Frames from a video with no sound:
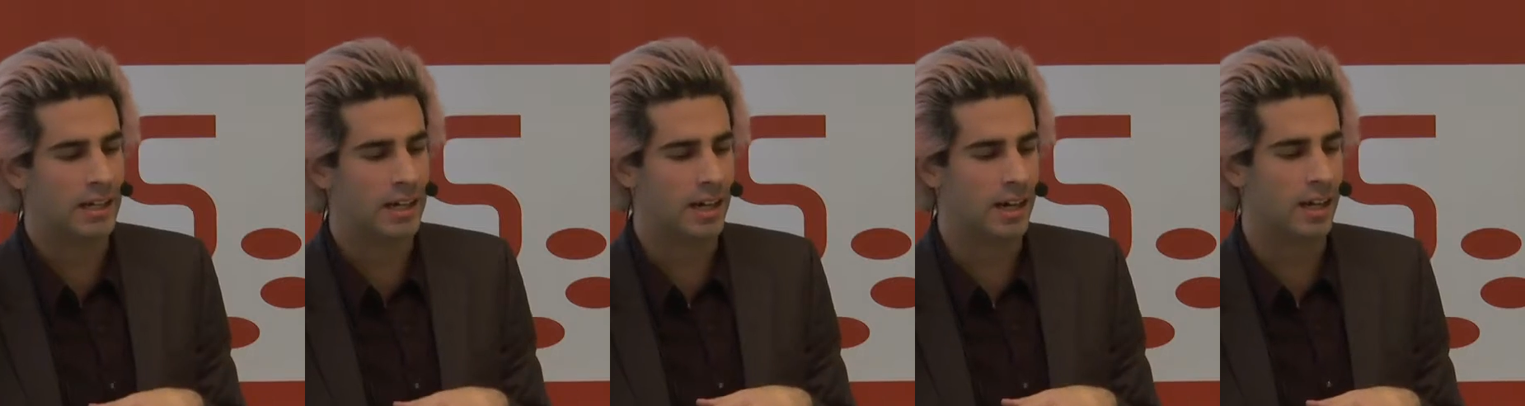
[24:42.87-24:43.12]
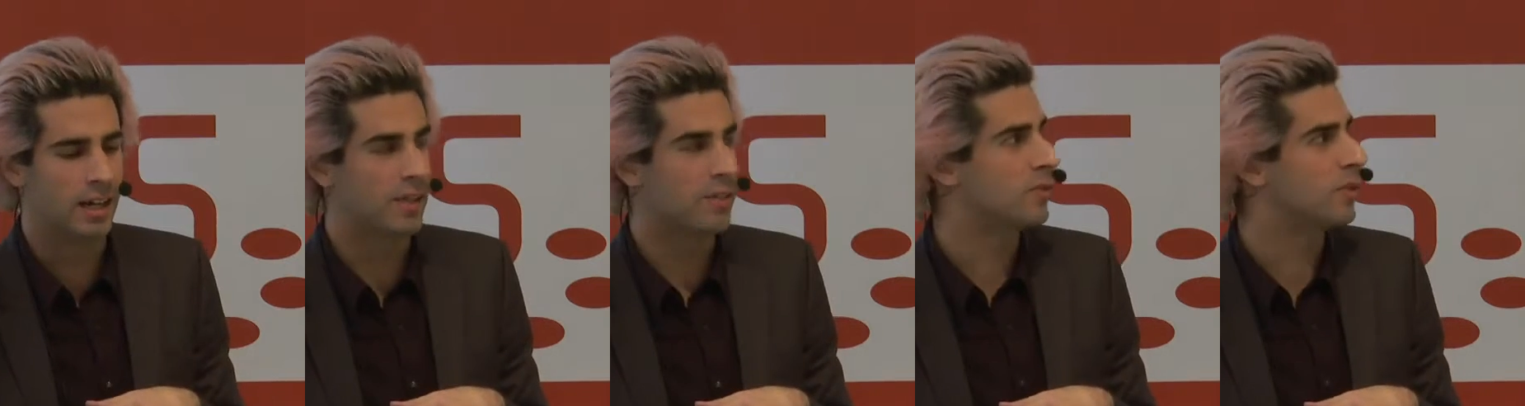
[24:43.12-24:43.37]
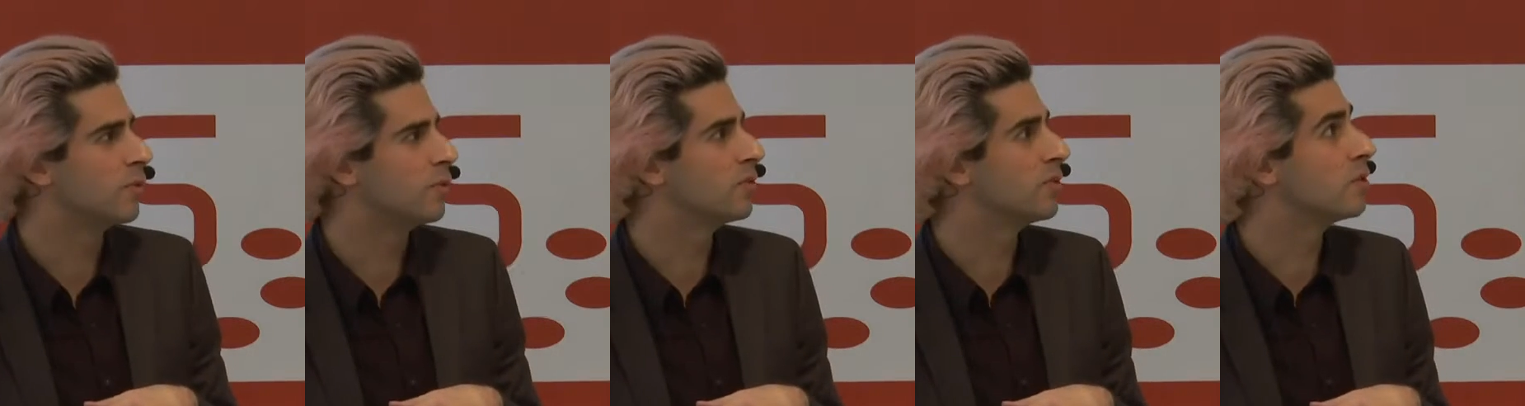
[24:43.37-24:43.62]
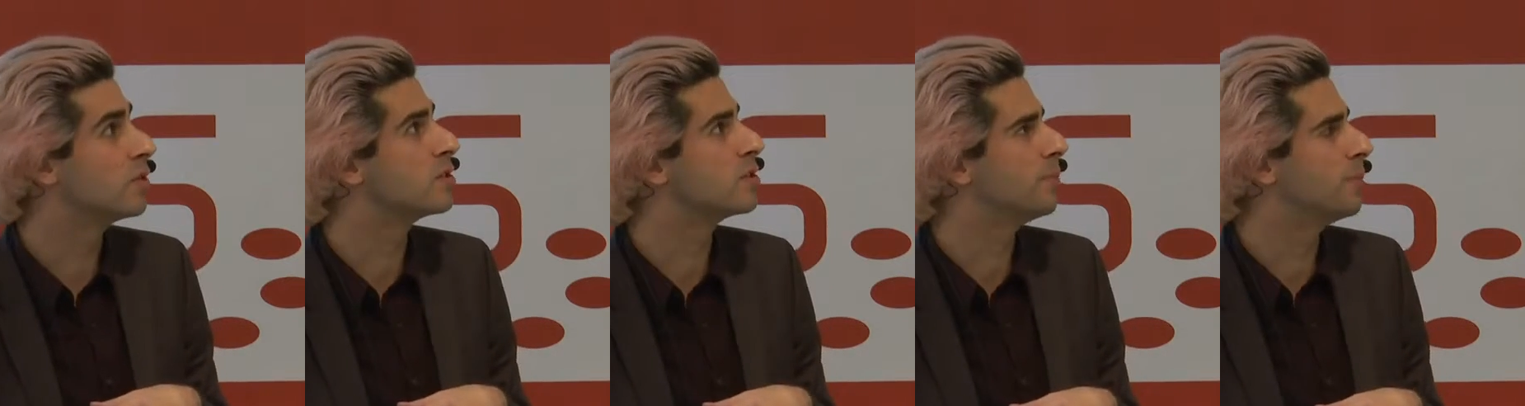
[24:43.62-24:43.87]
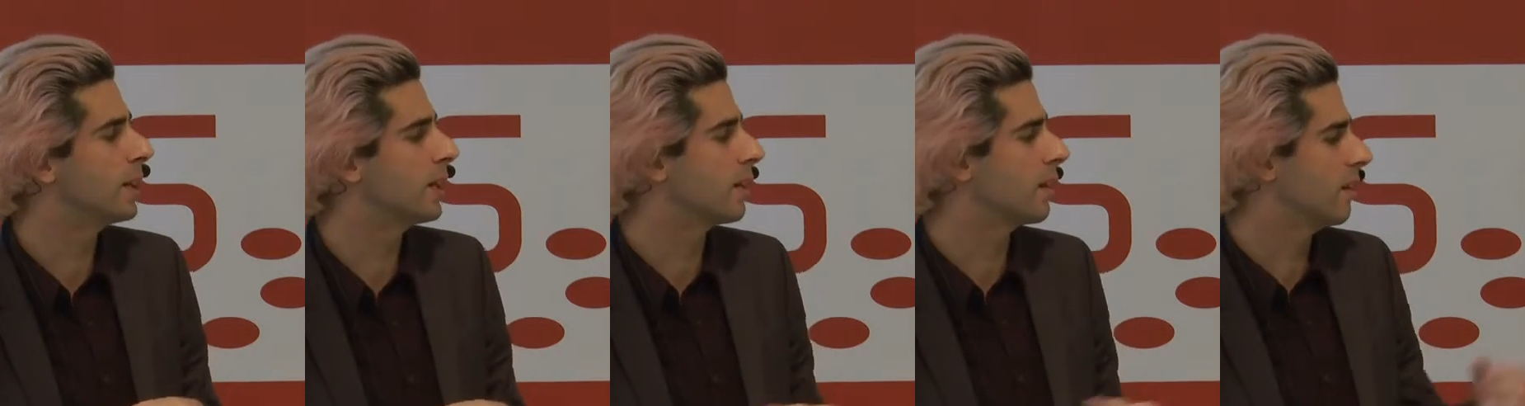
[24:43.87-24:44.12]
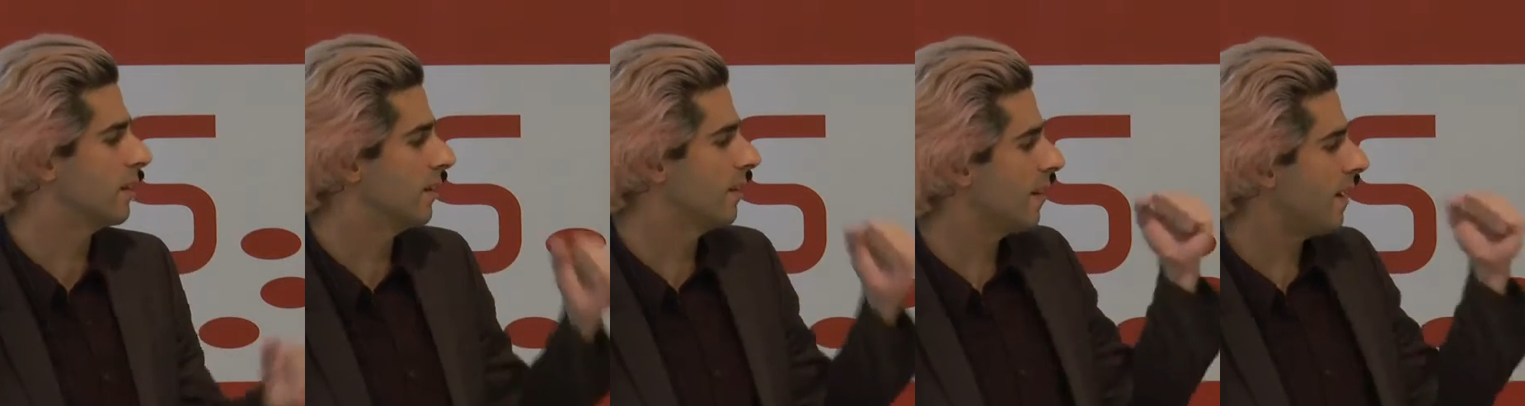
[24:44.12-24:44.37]
uh, if you've used
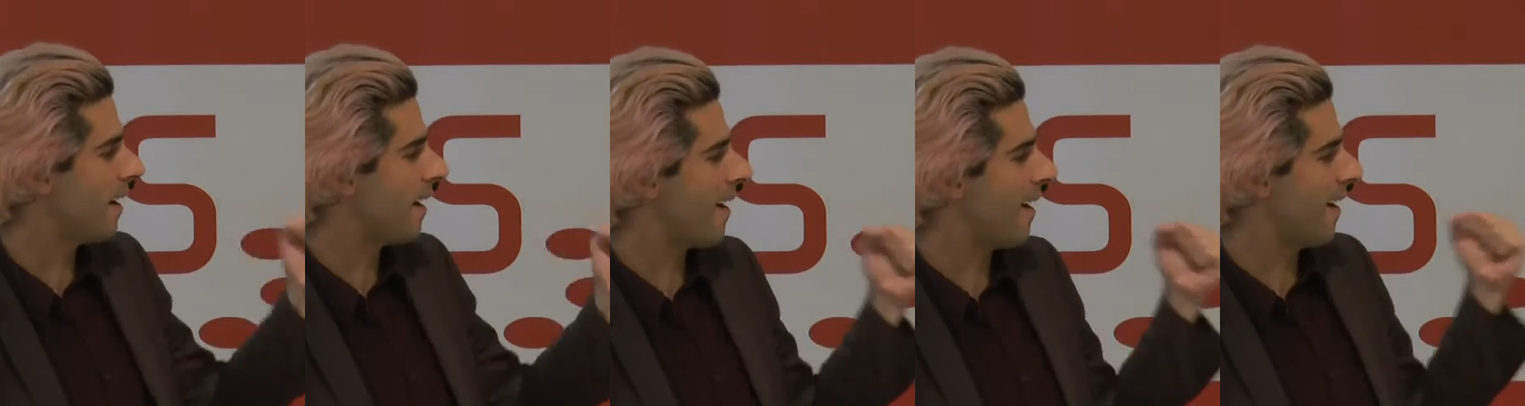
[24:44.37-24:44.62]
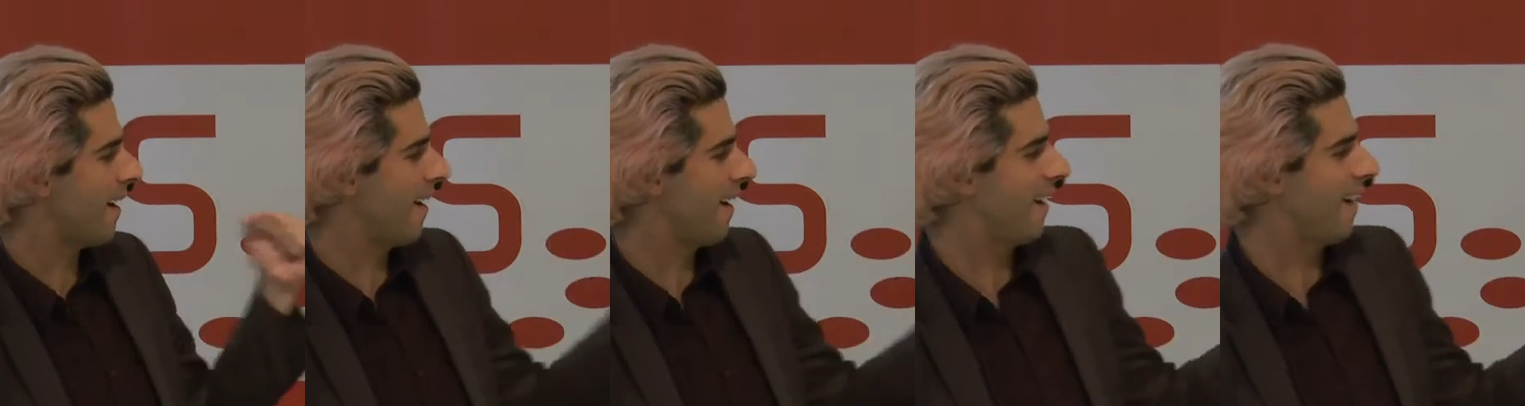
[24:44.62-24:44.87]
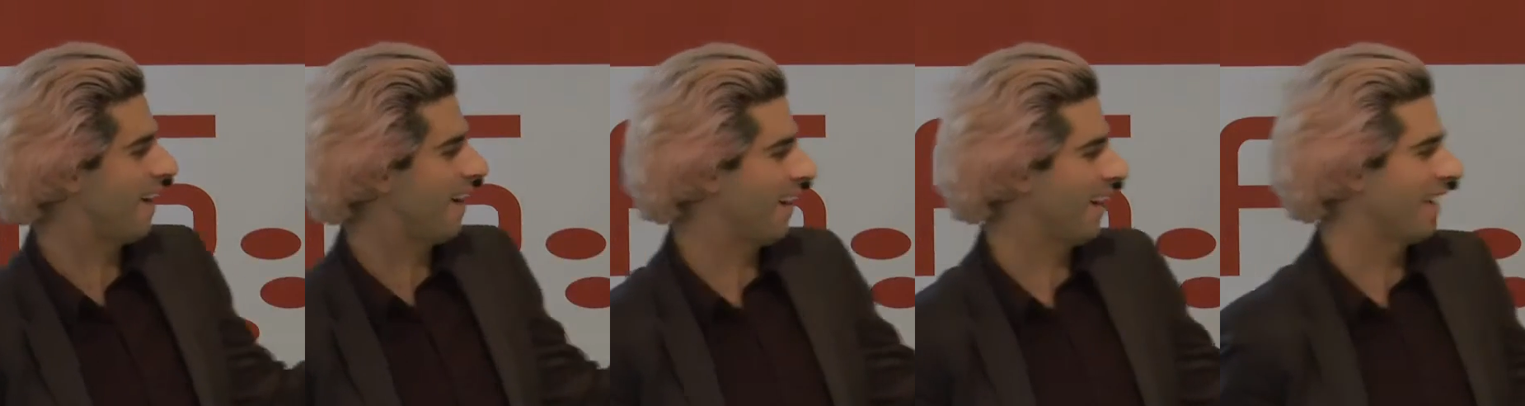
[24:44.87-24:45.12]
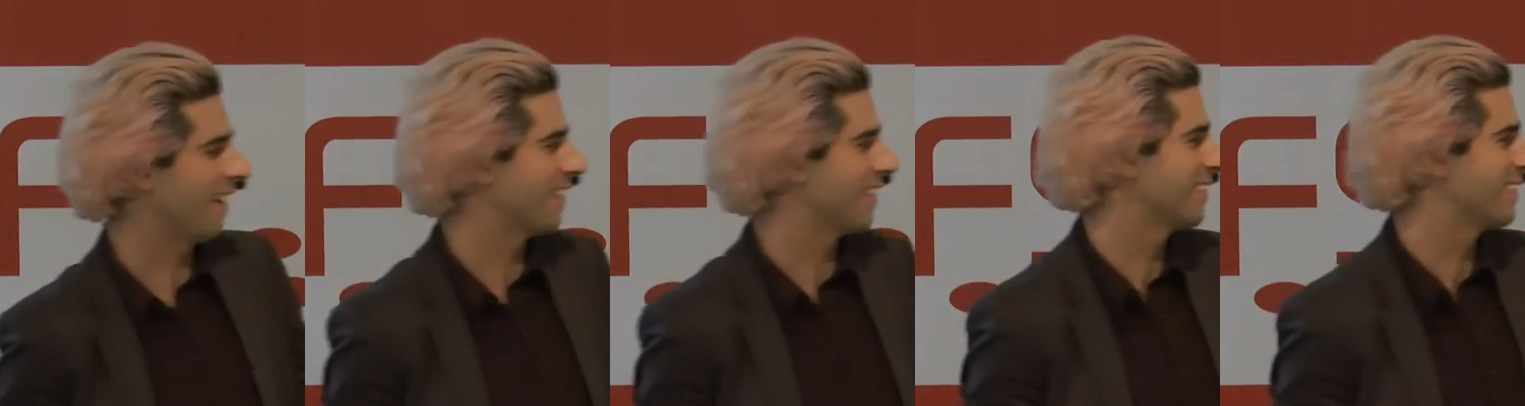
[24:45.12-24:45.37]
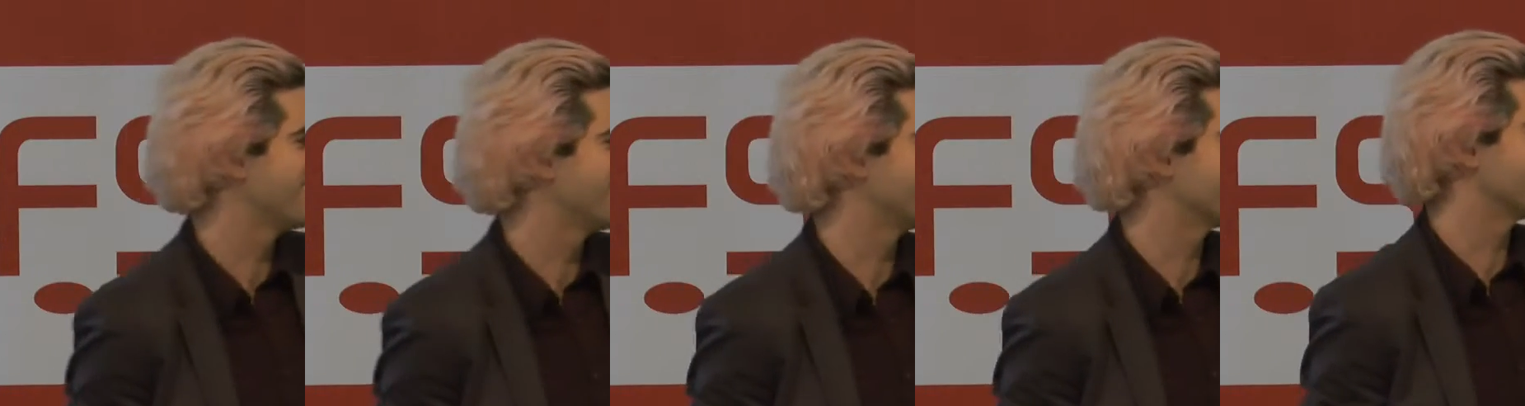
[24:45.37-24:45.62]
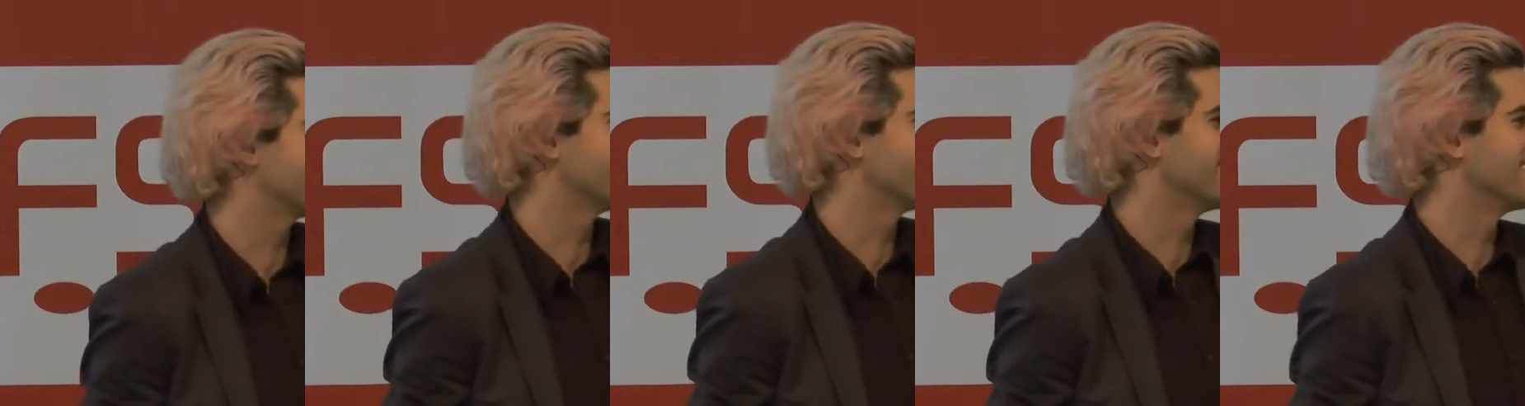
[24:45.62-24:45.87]
Bing, yeah,
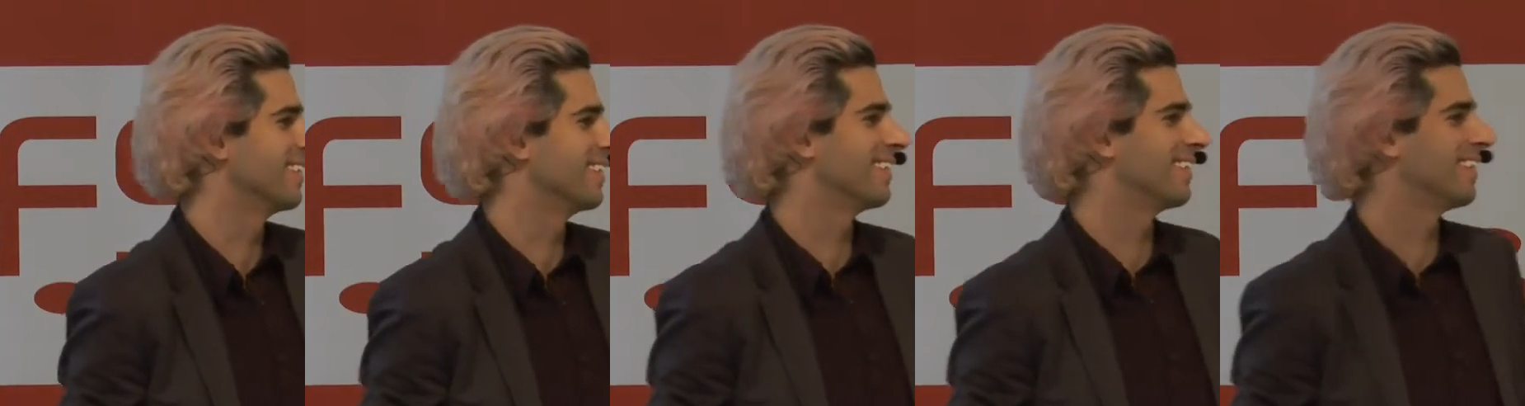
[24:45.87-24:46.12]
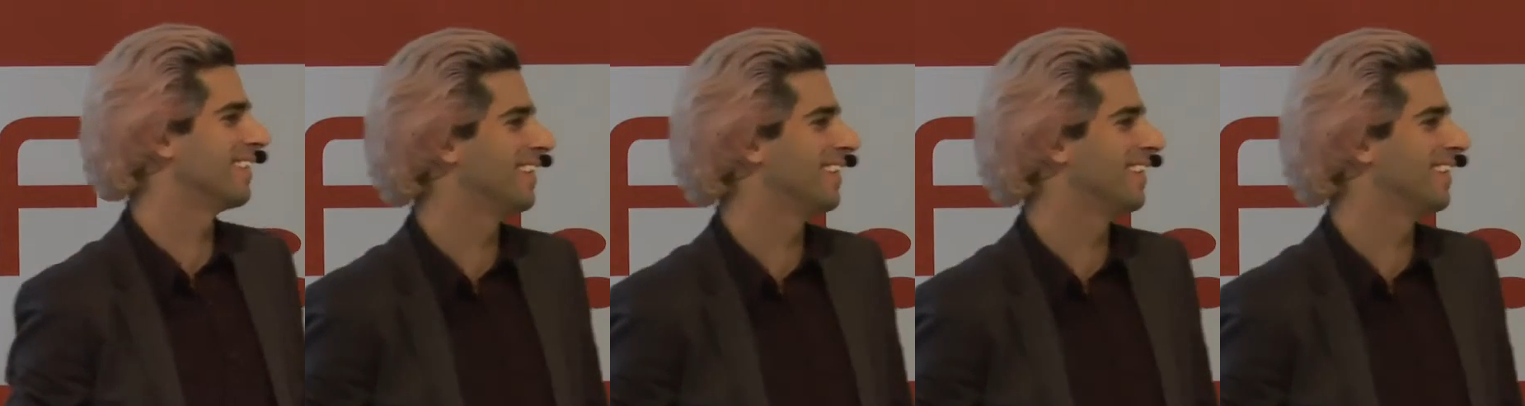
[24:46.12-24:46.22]
thank you.